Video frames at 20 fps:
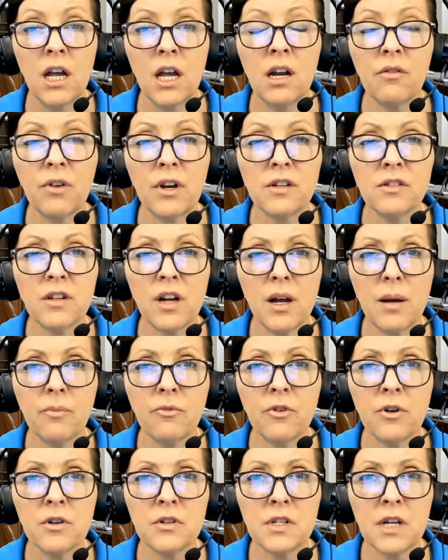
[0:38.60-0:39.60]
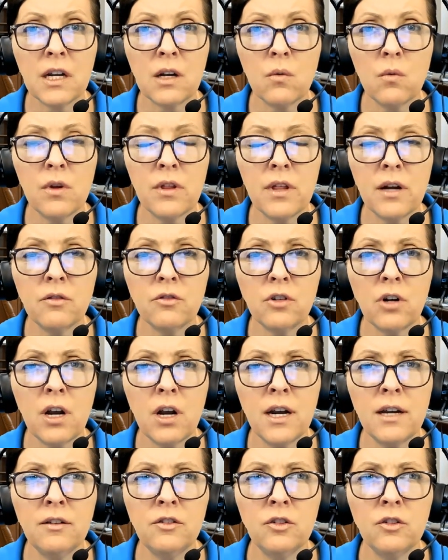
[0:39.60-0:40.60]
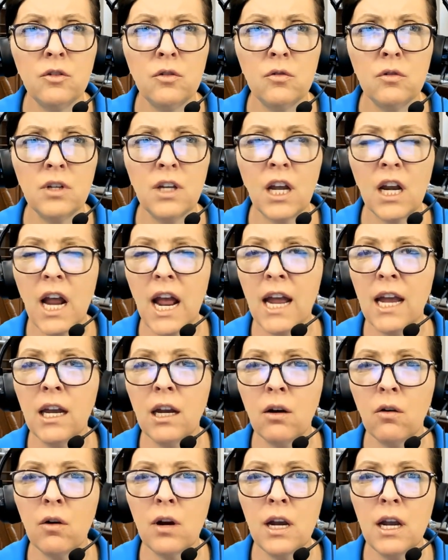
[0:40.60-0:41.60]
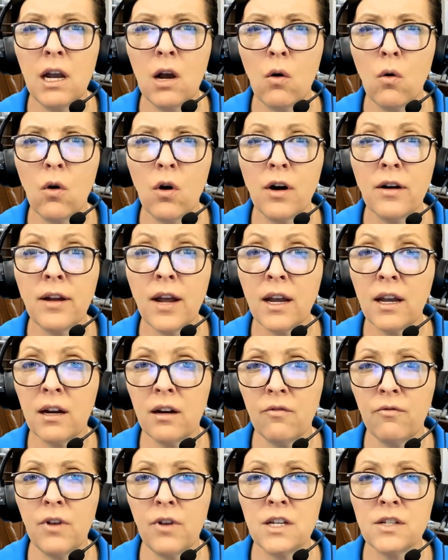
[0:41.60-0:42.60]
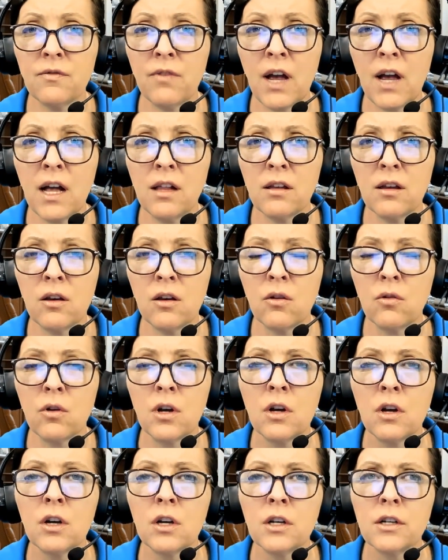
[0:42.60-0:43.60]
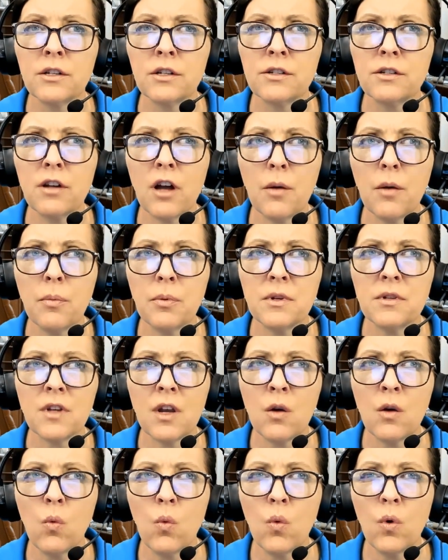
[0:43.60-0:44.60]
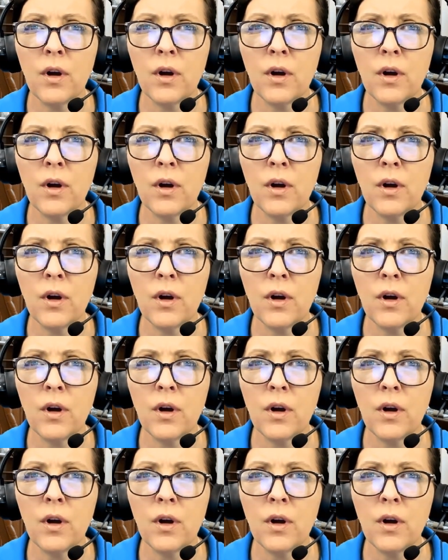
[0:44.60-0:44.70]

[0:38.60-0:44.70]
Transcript: And if I stop for a second without trying to get angry or take it at face value, stop and say,